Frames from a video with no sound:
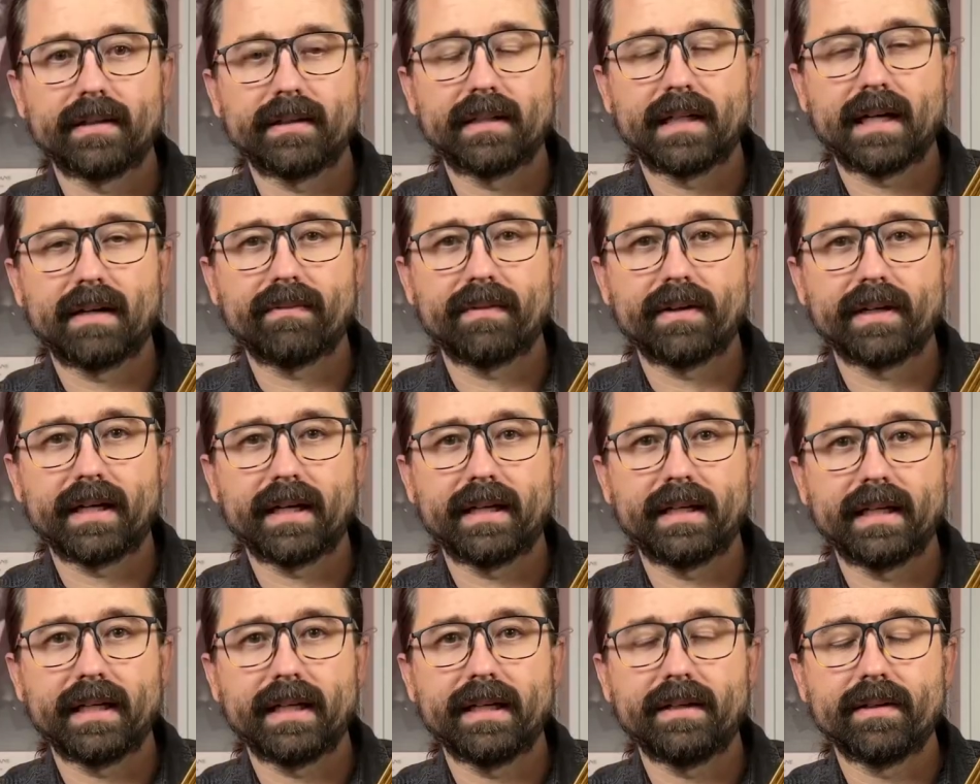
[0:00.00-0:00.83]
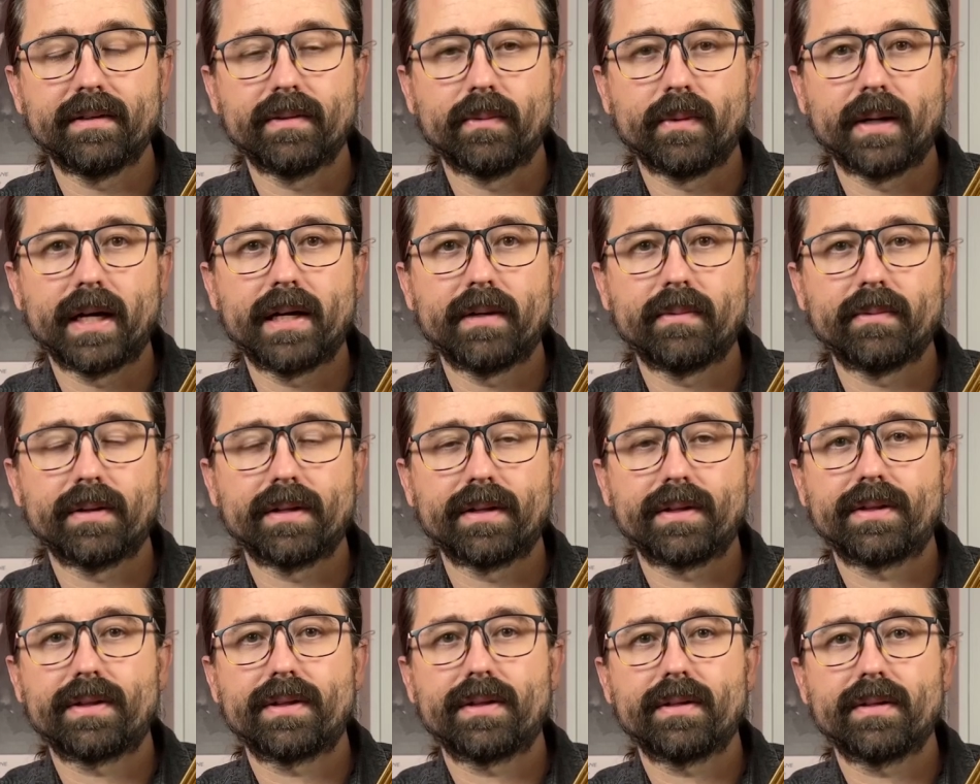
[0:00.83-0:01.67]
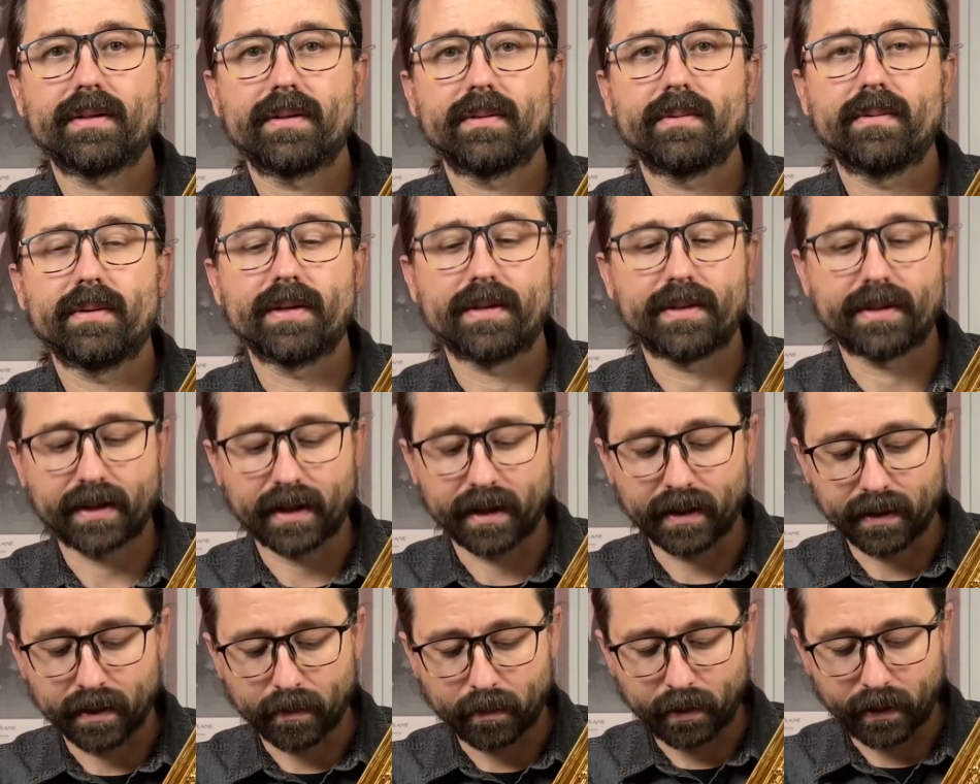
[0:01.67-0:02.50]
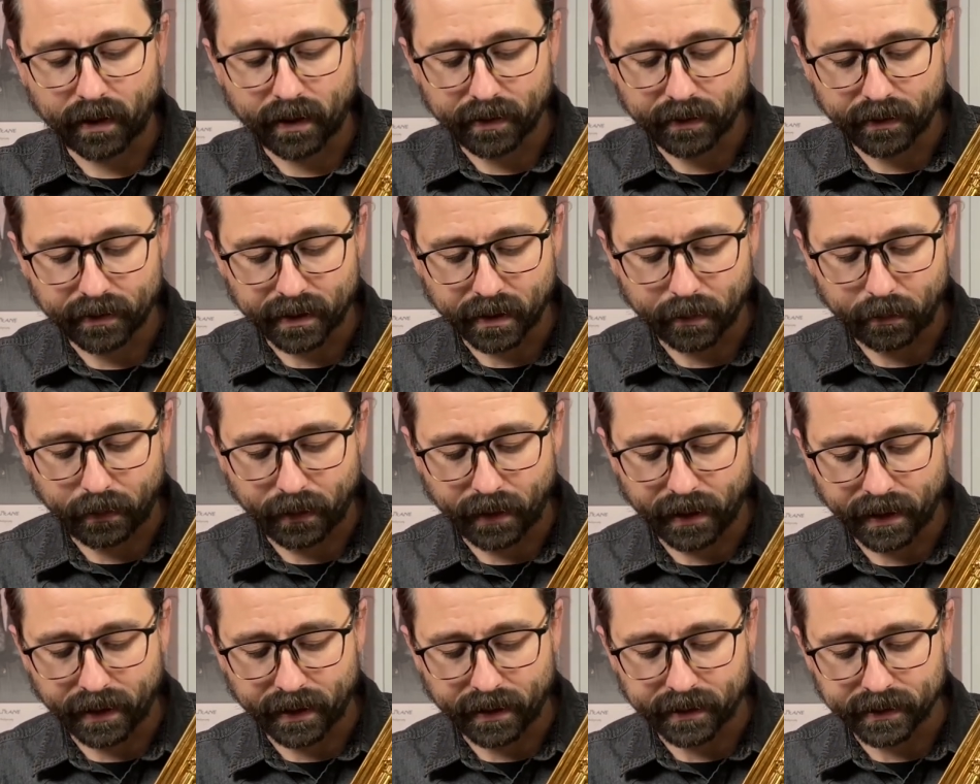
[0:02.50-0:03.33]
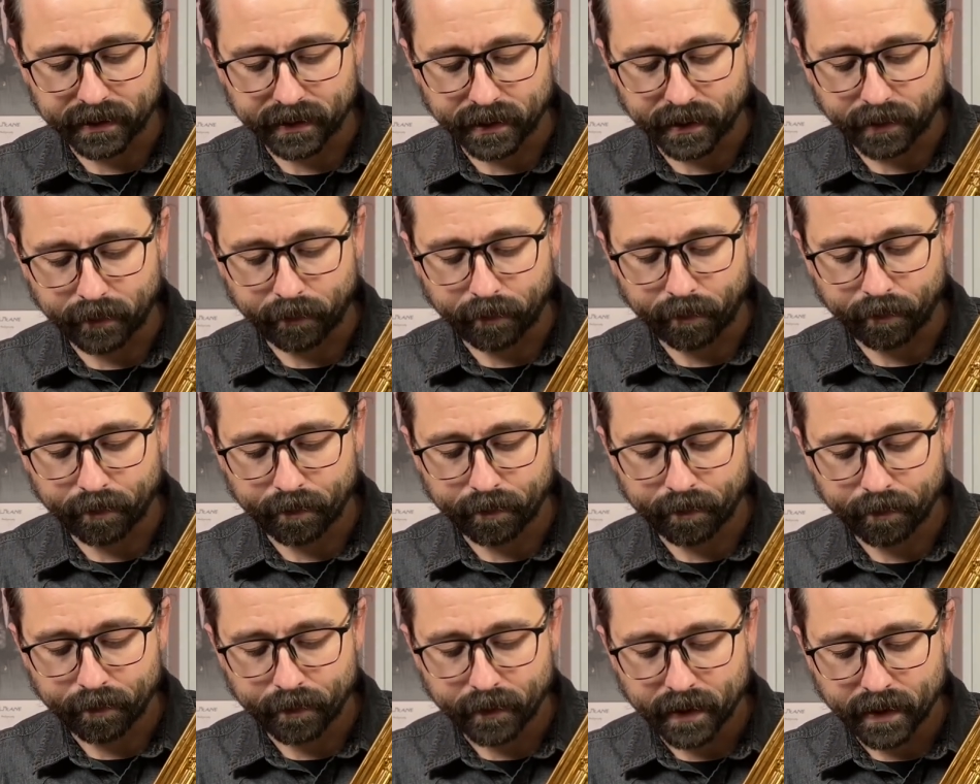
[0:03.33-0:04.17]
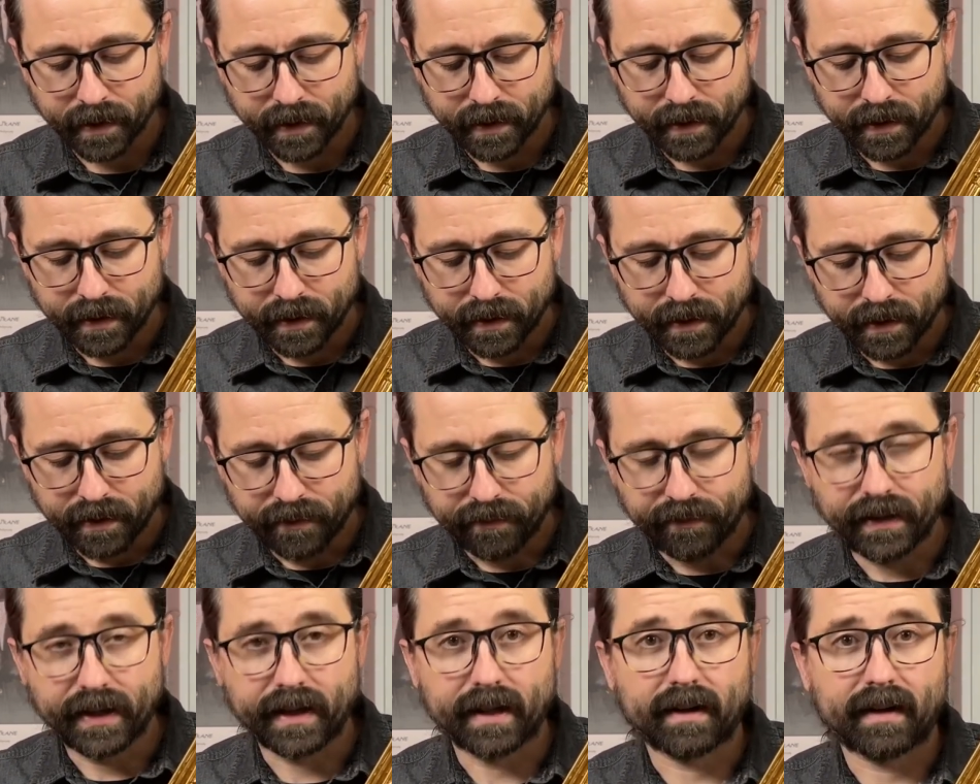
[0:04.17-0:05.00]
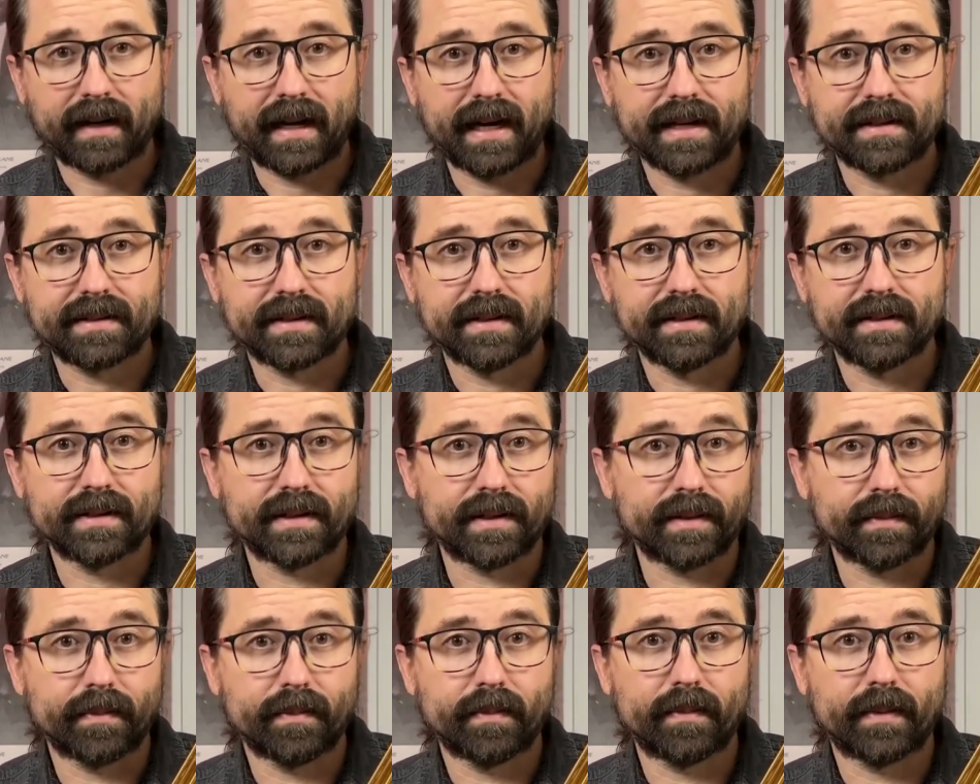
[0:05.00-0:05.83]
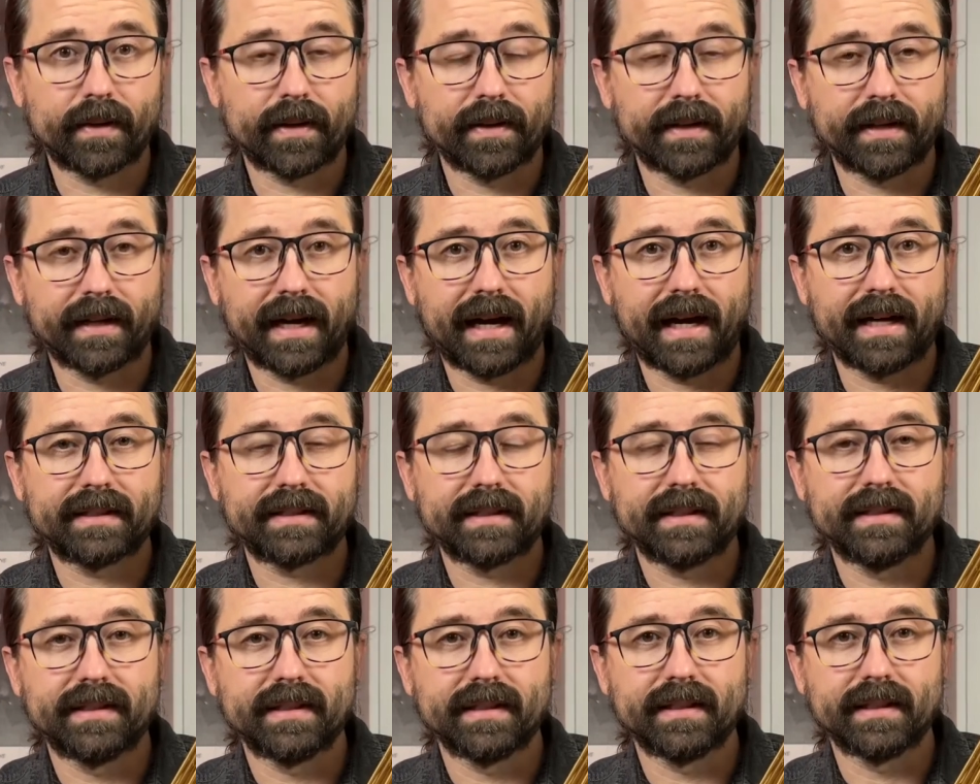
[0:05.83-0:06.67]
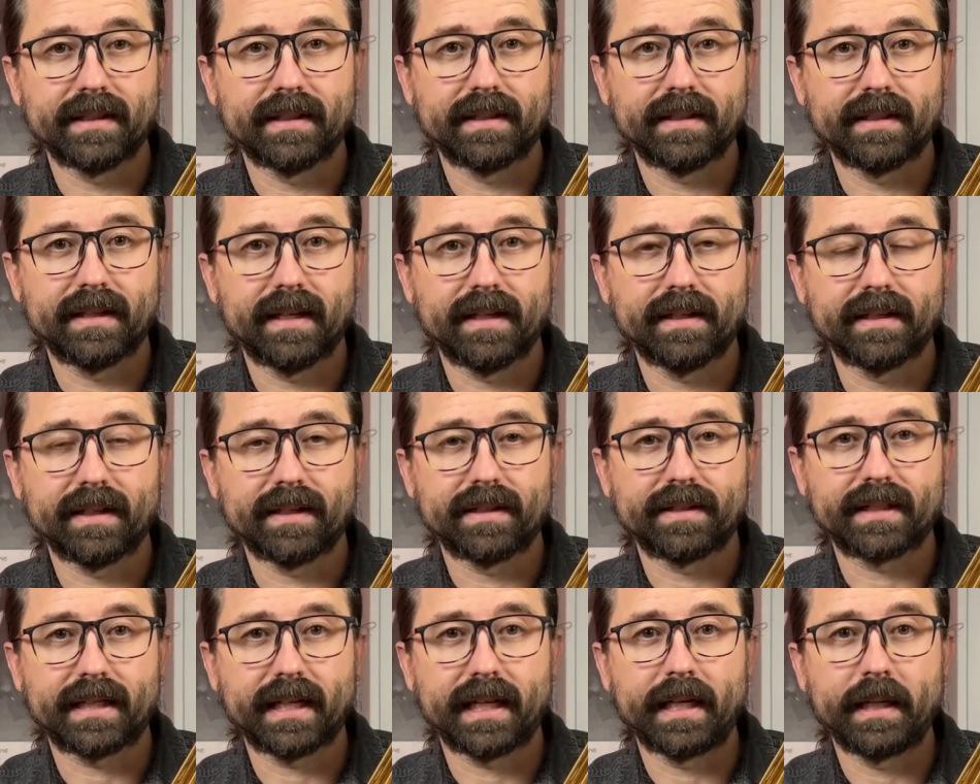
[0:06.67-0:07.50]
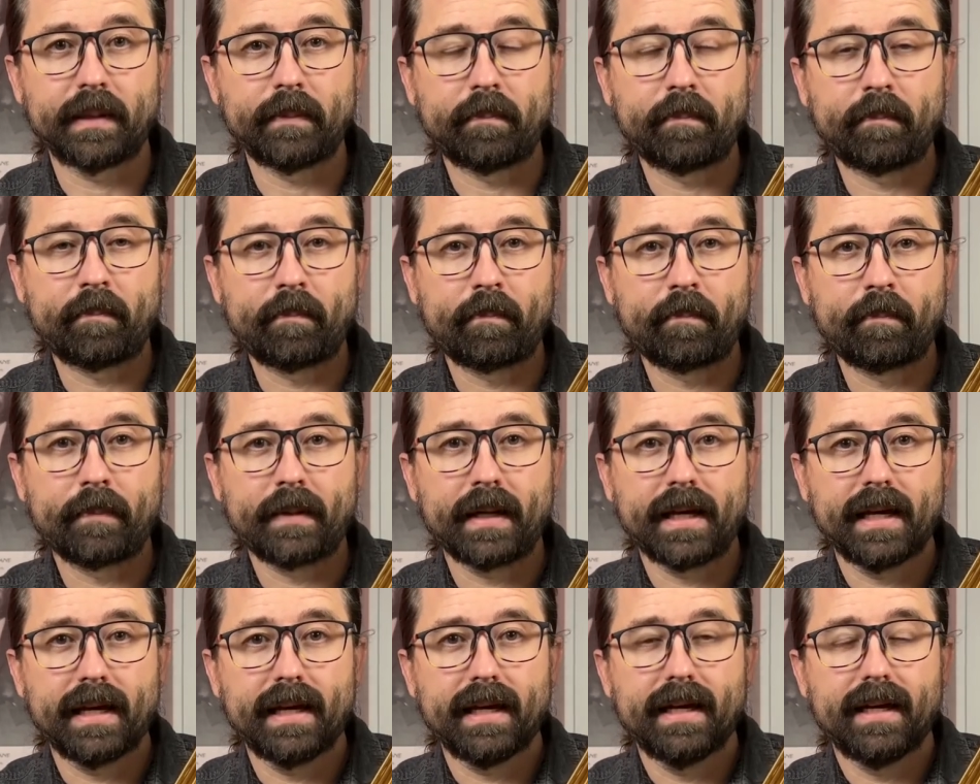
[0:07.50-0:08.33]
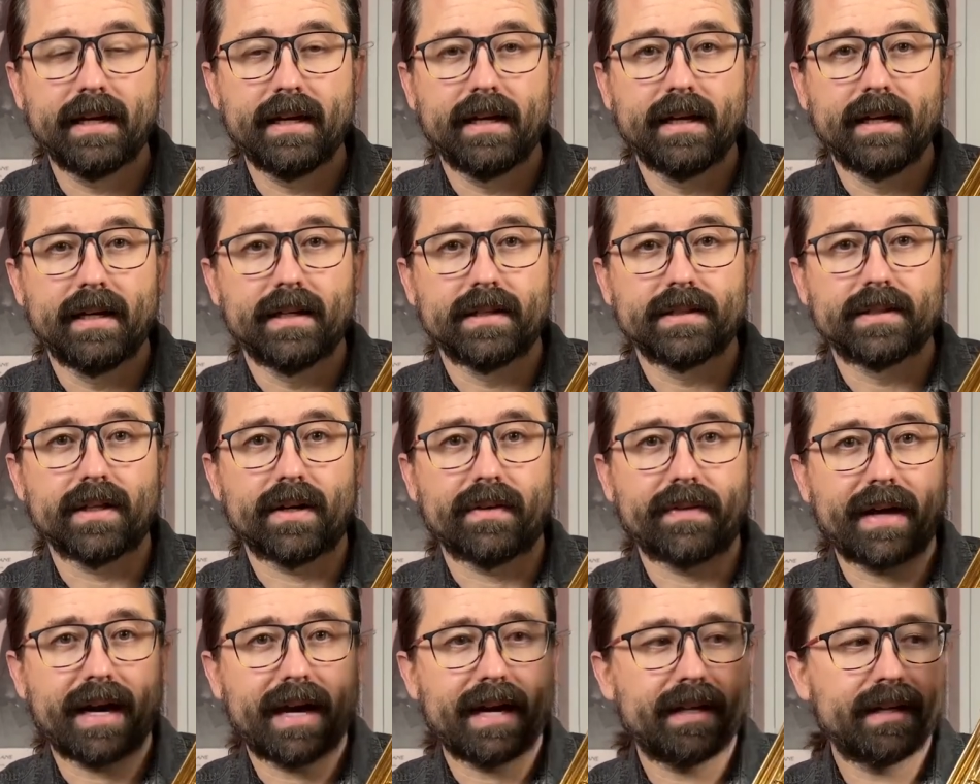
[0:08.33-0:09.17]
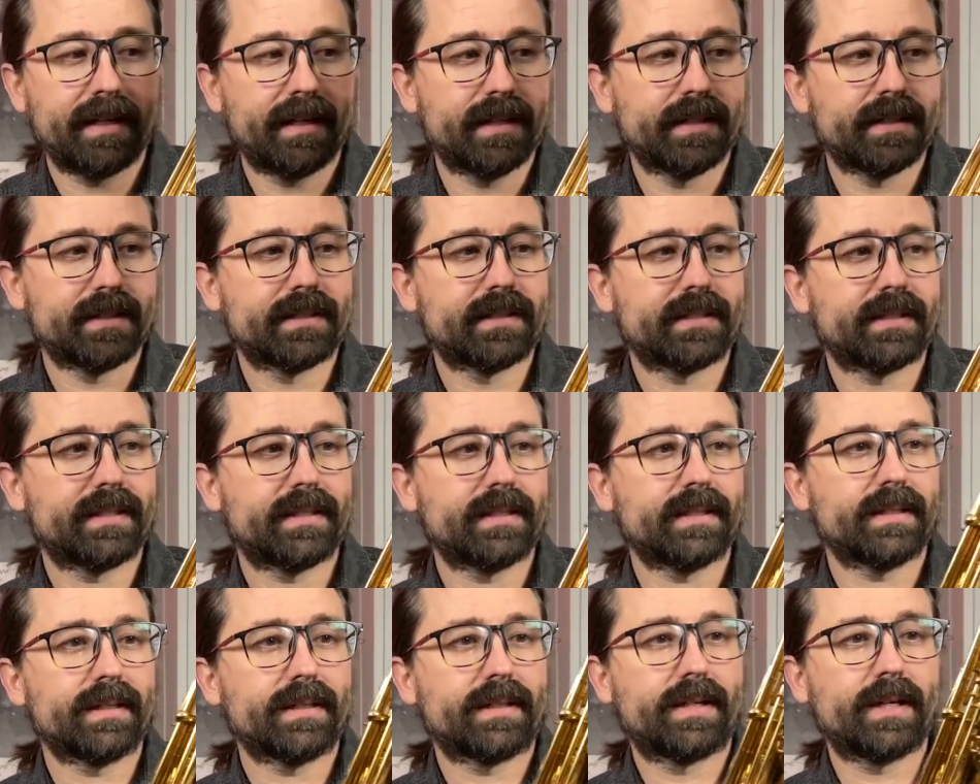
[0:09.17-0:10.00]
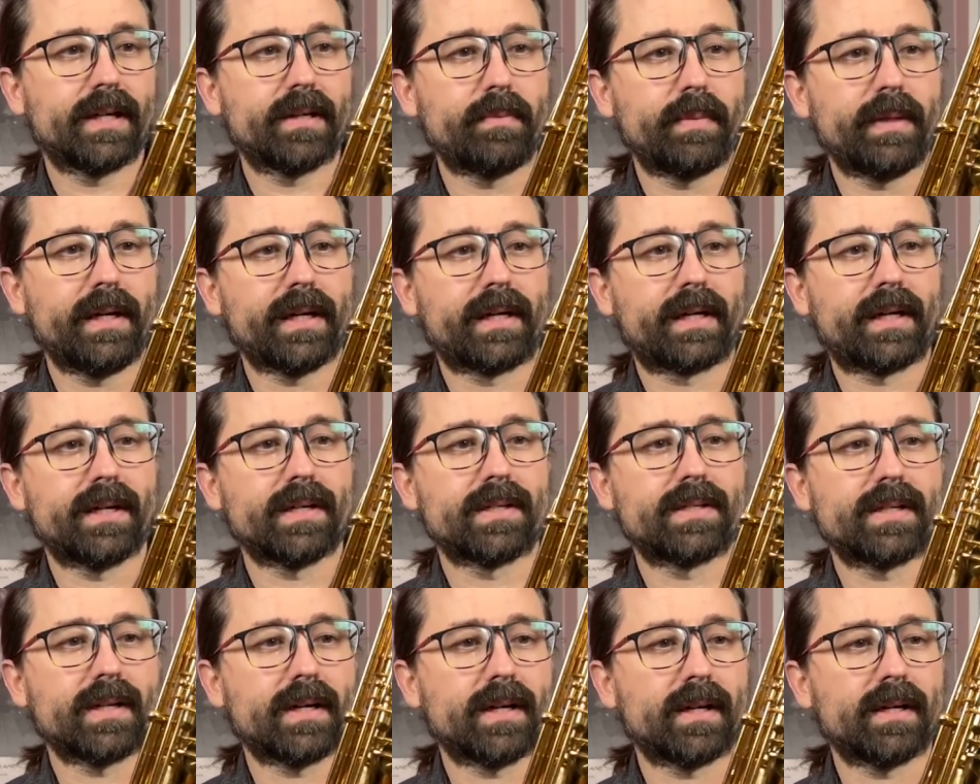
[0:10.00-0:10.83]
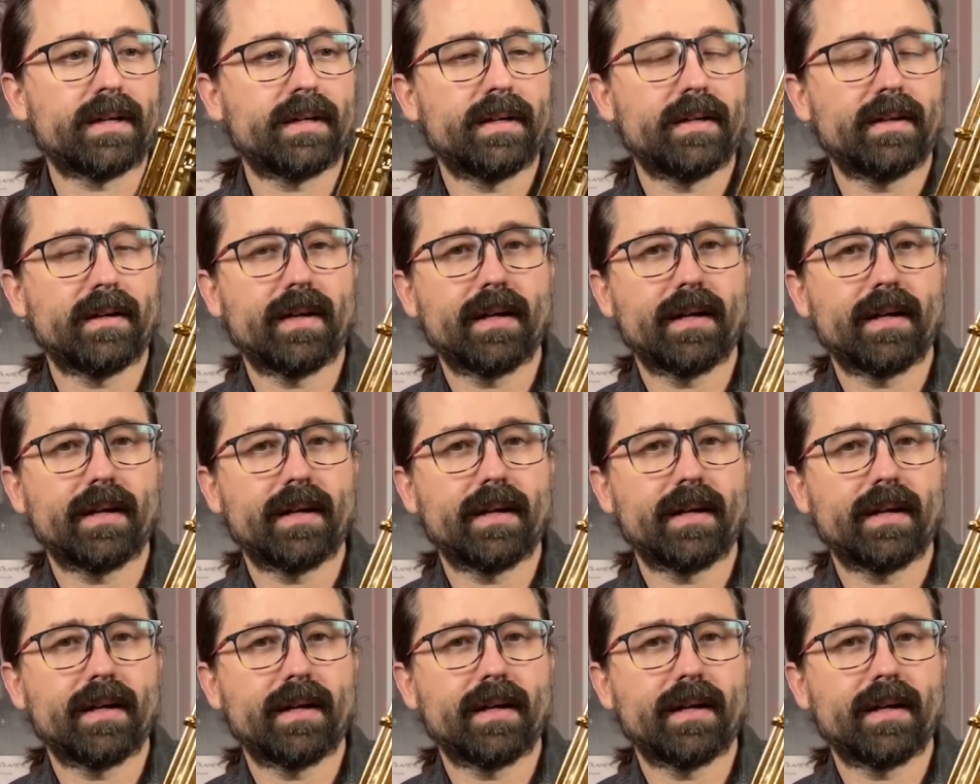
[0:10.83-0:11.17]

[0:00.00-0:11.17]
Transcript: definitely get eaten away with the player's finger acids or the acids in their skin. So that could be a concern.